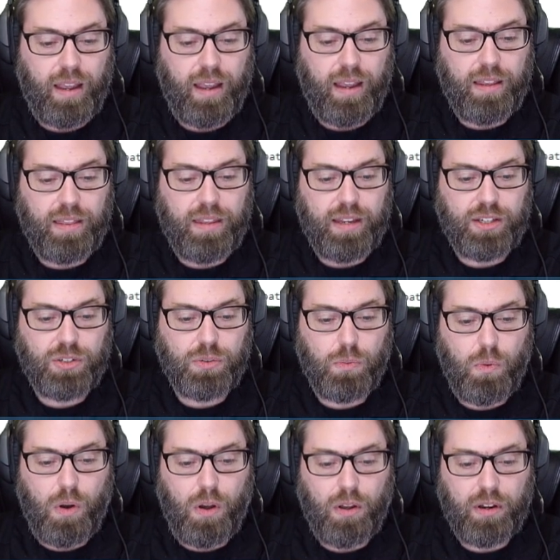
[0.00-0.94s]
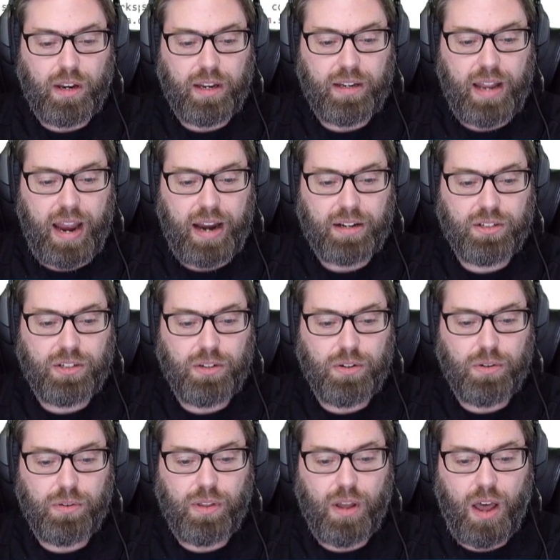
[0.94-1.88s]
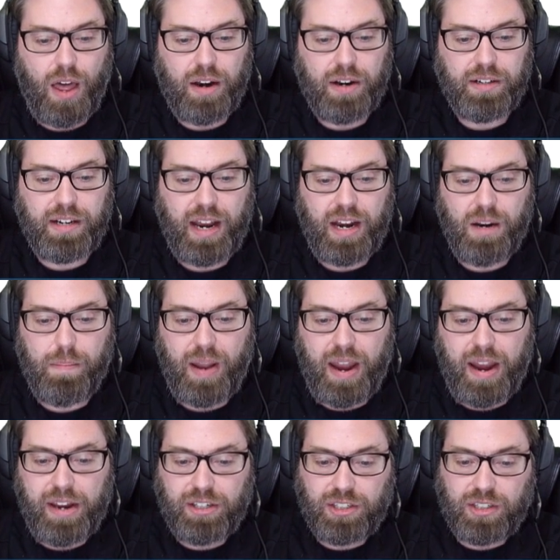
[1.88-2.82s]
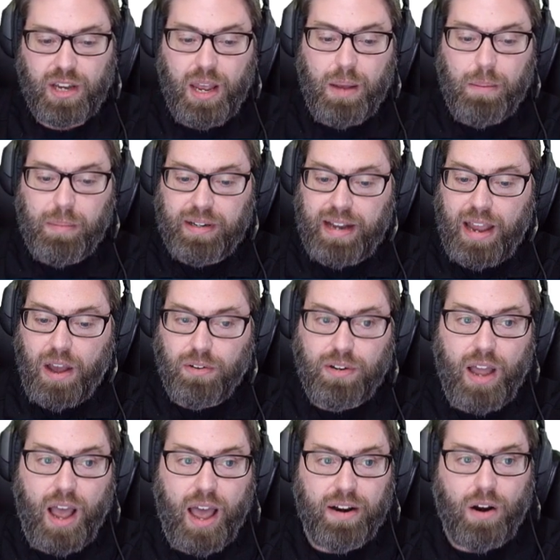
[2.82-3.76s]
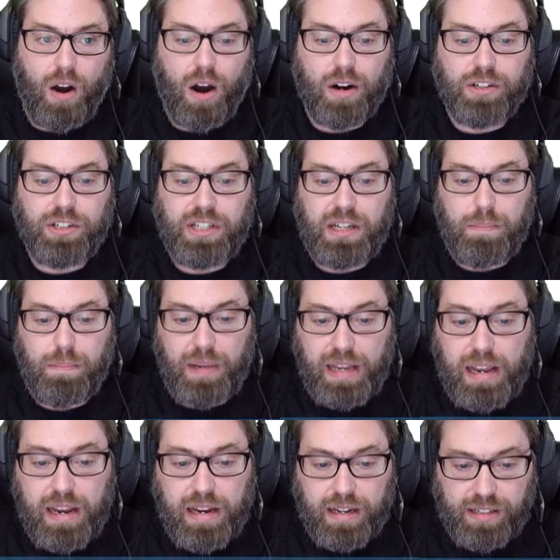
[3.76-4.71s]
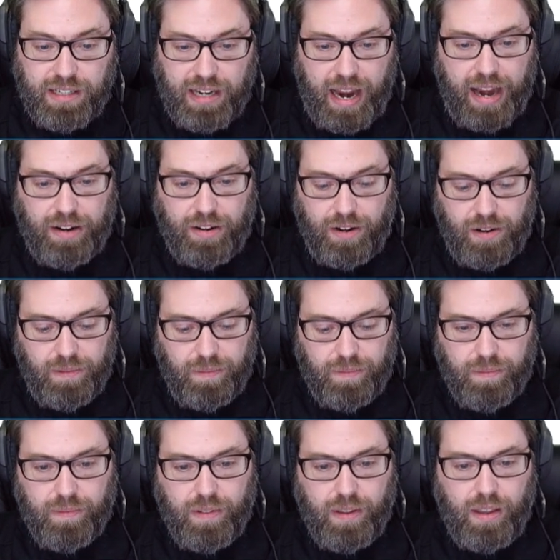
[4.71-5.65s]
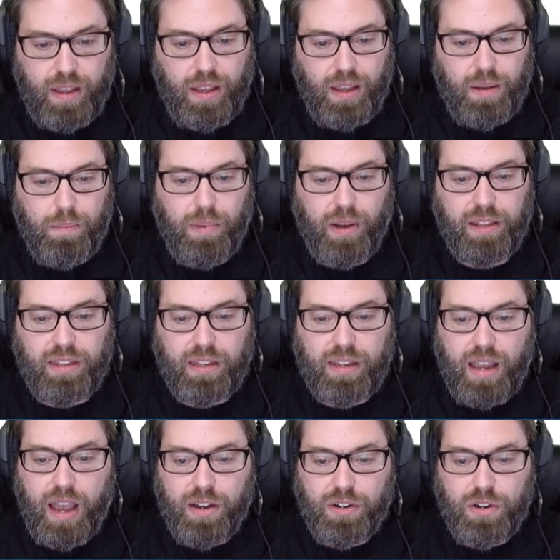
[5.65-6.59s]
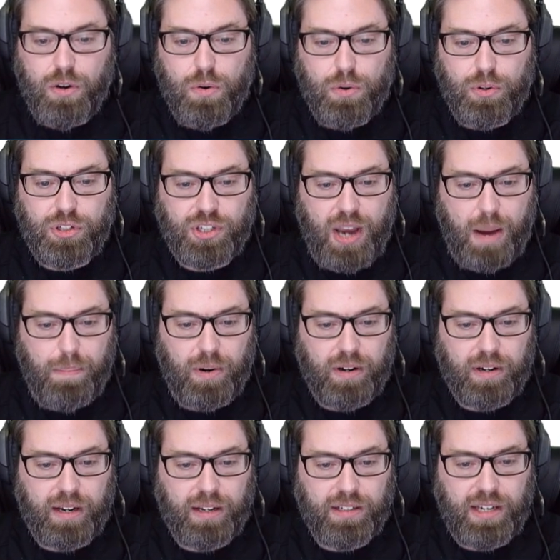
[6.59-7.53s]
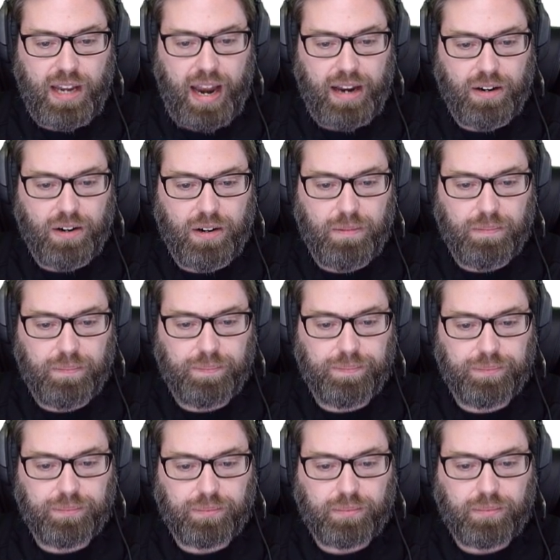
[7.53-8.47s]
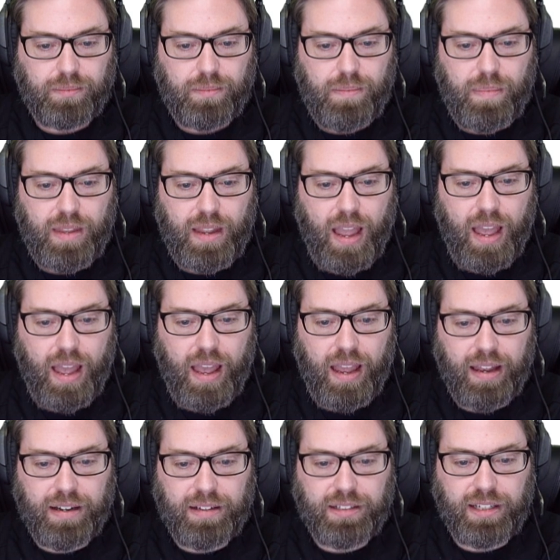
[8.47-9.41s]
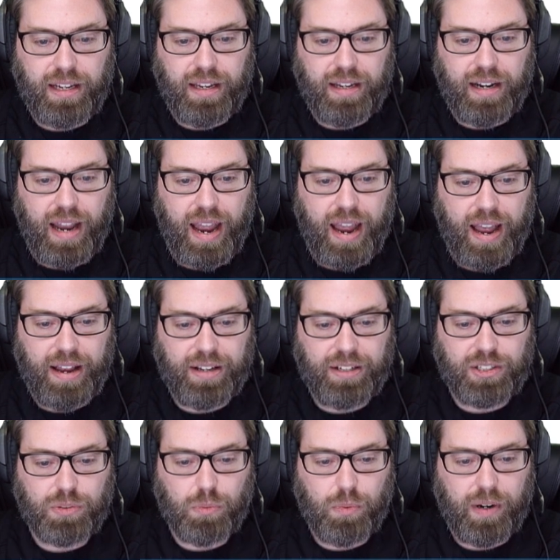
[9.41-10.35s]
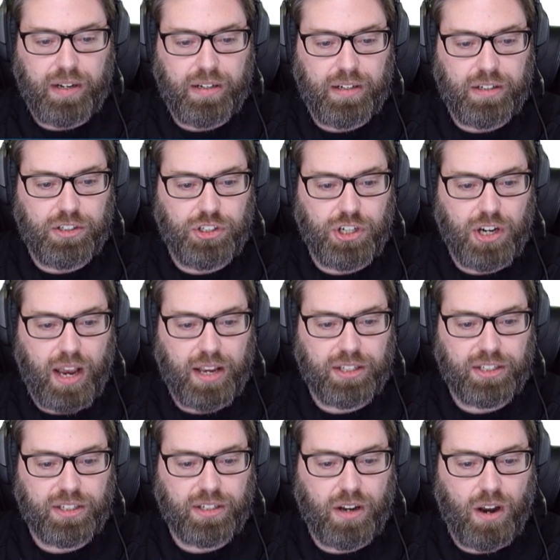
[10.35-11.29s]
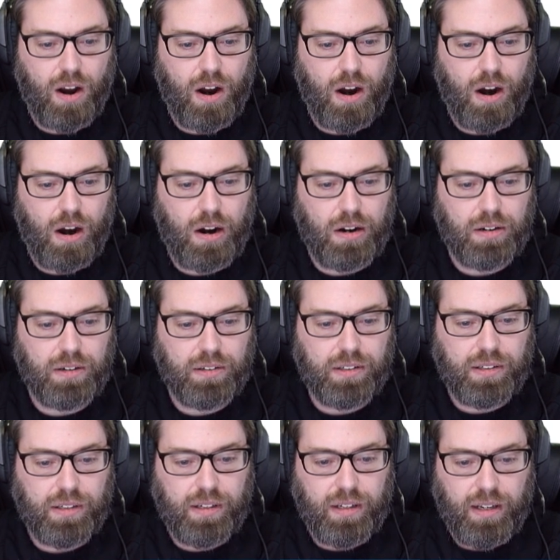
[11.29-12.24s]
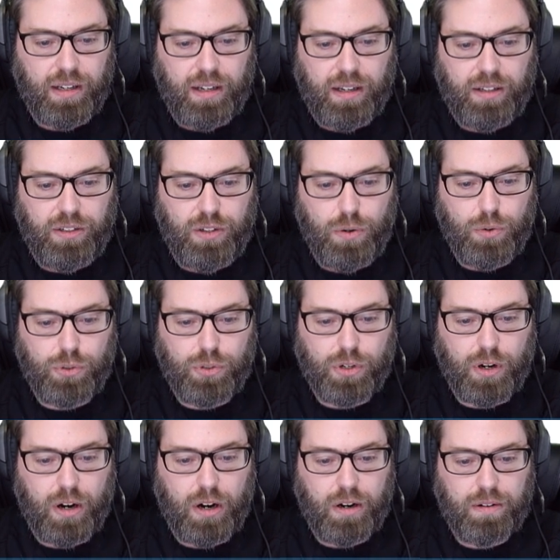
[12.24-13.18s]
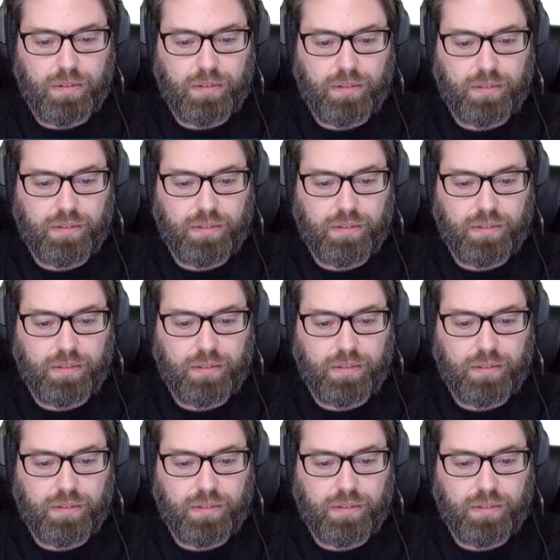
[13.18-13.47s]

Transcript: and this will connect to the HANA database, but now not our DB container, but a new separate container, and it has written just our user